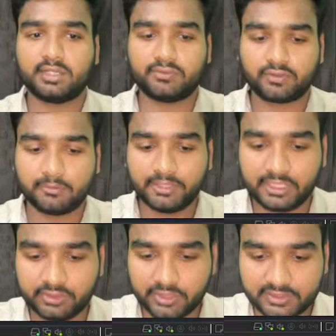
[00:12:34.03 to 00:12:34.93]
from
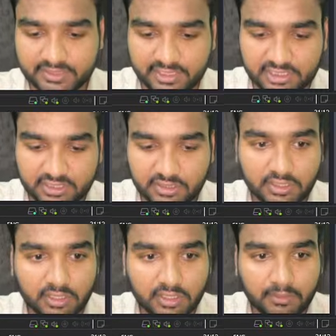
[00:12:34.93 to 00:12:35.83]
here you can search
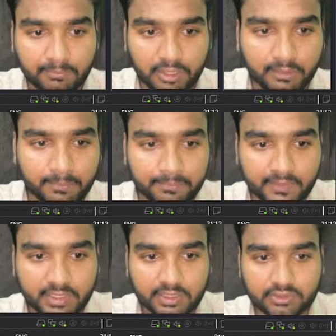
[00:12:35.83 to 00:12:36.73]
burp.
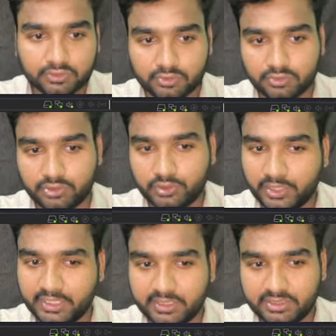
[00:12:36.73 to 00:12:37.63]
So you
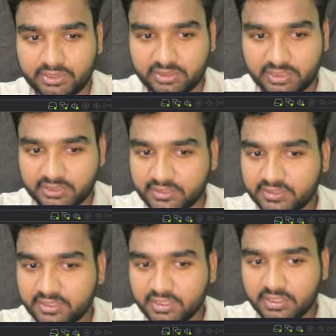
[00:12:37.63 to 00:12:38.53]
can, this
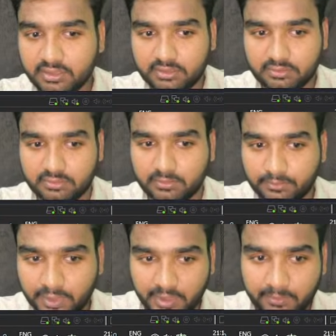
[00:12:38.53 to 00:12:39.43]
is a
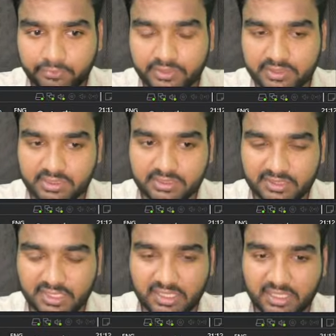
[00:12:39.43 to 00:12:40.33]
burp which is
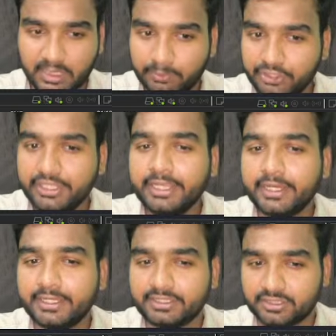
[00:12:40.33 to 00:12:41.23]
a community
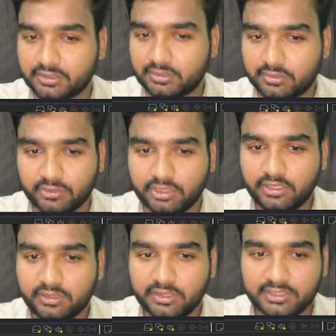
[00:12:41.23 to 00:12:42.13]
edition.
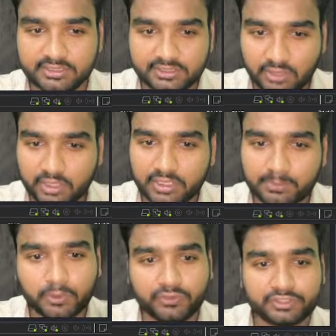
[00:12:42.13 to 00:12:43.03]
Okay, it's not a
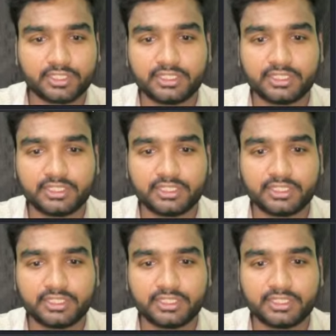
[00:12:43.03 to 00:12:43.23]
professional